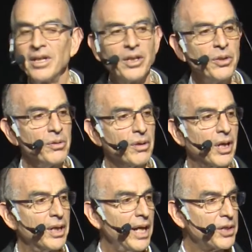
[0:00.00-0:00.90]
you
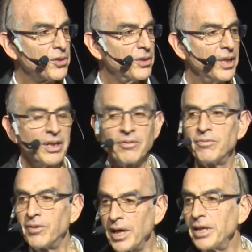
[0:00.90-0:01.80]
are actually
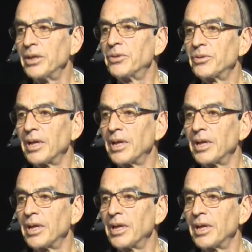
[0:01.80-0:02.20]
invited to